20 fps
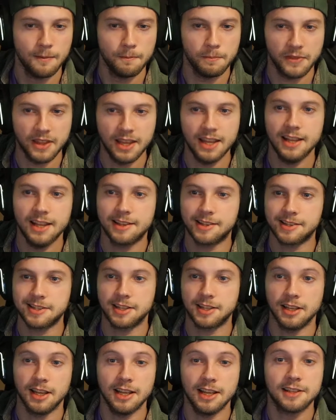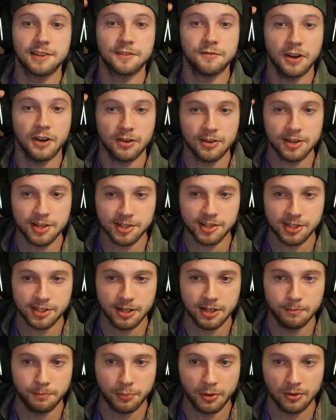It's very
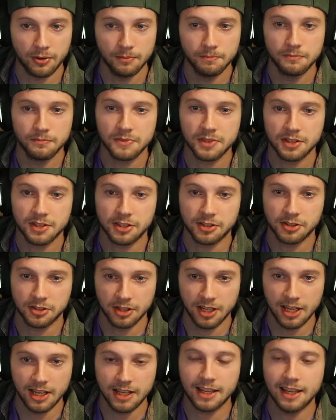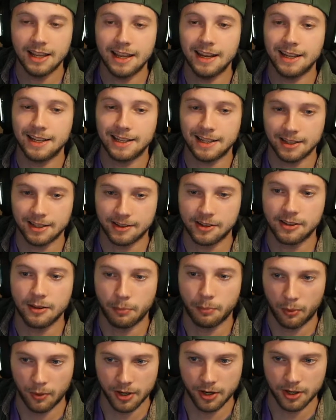simple, sleek, and it gets the
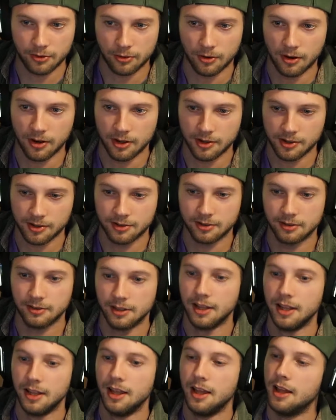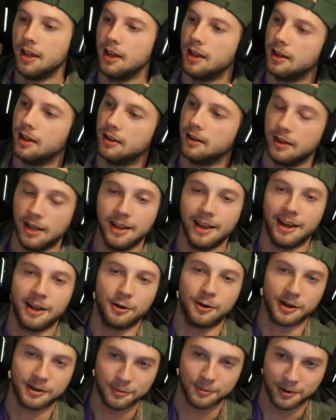point across. Hey,
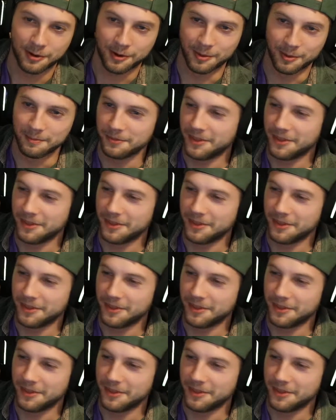Adorex, welcome.